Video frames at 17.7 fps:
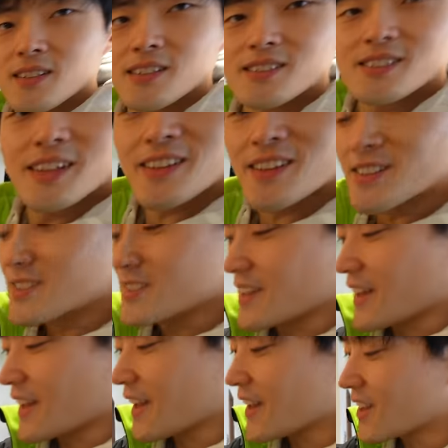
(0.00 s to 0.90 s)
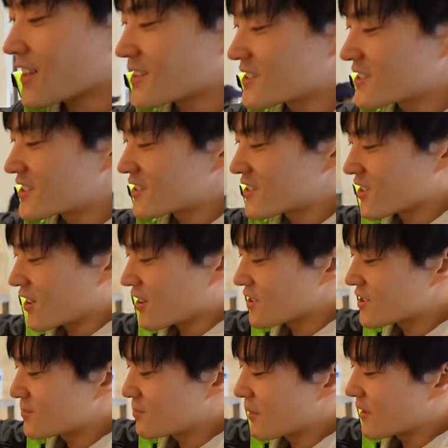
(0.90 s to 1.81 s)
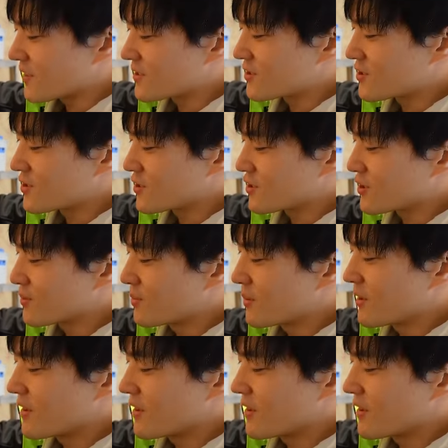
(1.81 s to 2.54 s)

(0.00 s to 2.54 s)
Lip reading: It's like this egg and starch-based soup